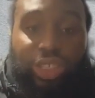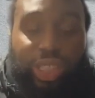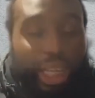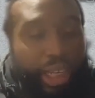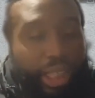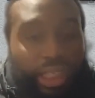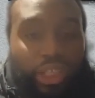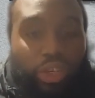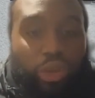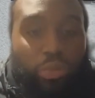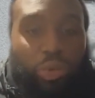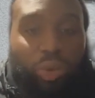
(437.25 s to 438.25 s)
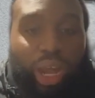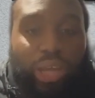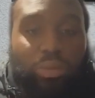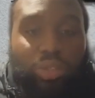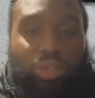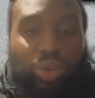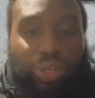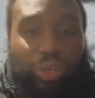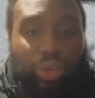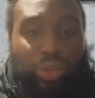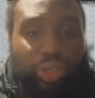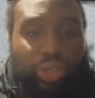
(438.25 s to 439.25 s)
Like, cause like Mariah was on here
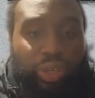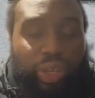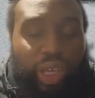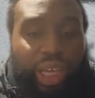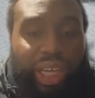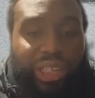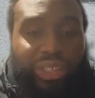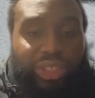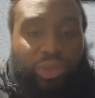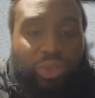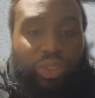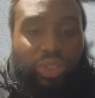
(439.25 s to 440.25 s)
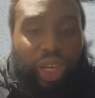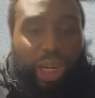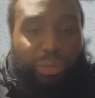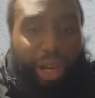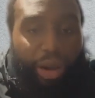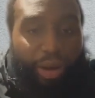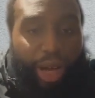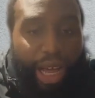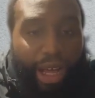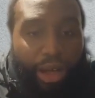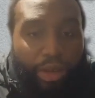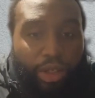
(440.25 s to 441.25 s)
earlier, and she was just talking about how she's